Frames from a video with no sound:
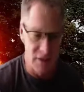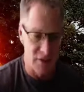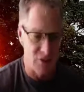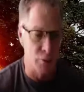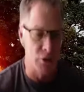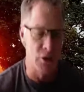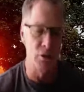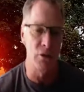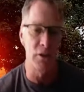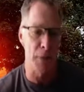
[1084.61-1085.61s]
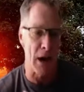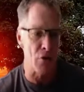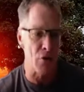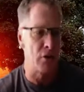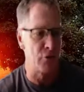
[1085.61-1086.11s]
So we know that the
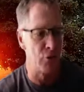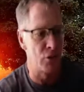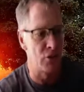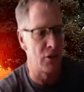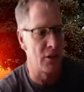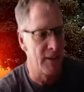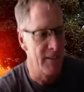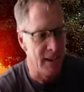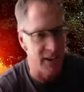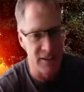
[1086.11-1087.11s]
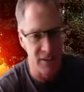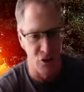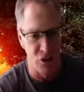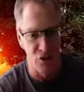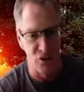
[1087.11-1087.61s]
power of using
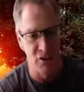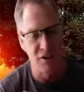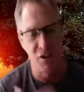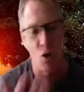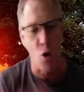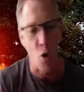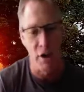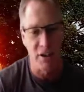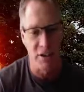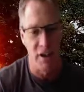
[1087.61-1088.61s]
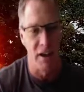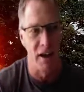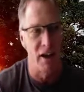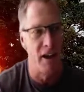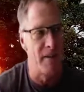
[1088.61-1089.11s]
kinesiology is quite
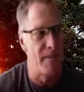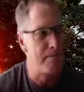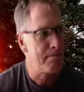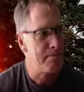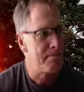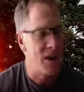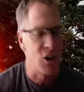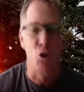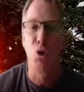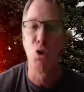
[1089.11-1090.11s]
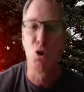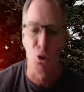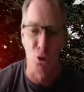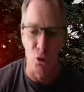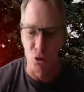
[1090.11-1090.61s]
a good
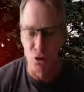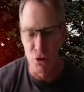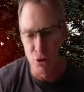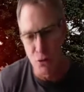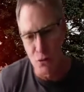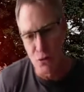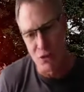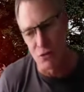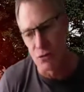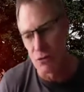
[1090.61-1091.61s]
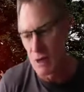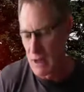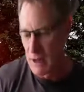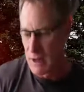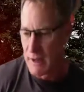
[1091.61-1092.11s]
tool to use to
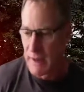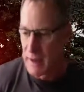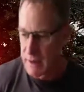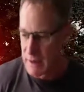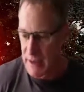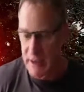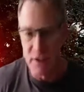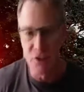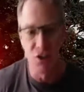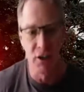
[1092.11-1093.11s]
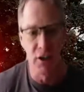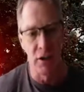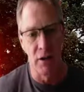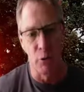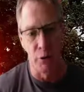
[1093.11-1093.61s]
gauge
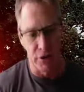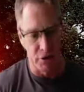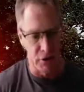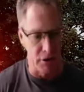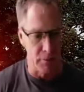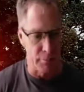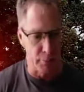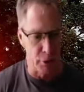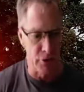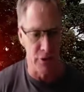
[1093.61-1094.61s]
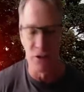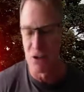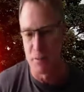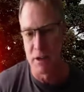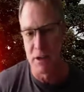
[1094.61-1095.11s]
with the person that you're
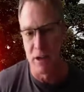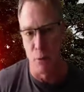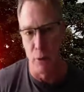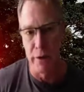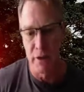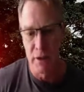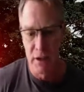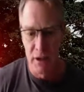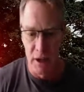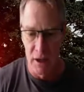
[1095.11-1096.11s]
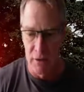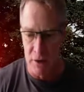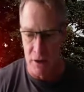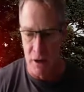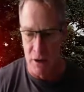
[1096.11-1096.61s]
speaking with in
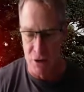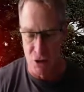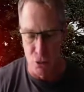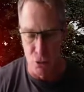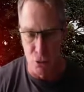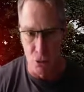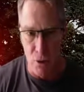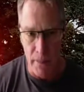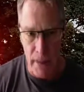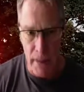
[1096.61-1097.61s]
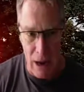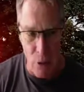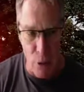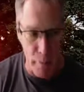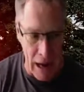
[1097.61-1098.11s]
regards to how
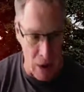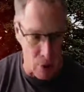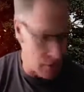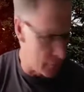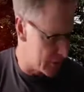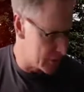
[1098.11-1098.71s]
the power of this